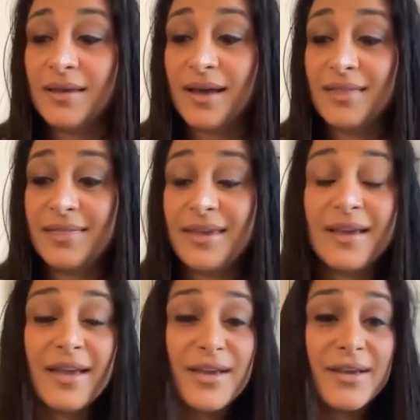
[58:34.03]
think
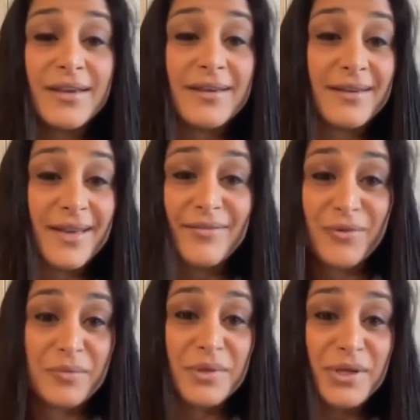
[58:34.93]

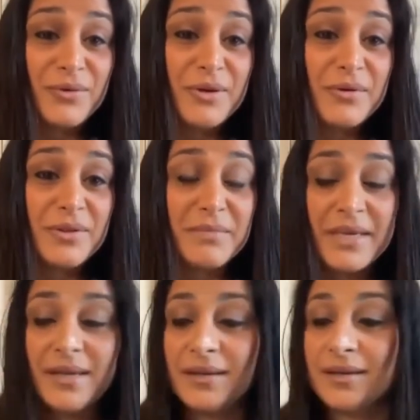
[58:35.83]
everyone will agree with
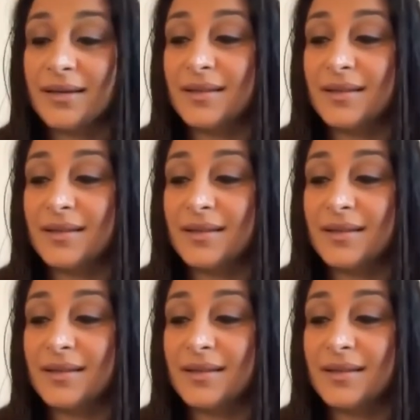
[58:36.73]
me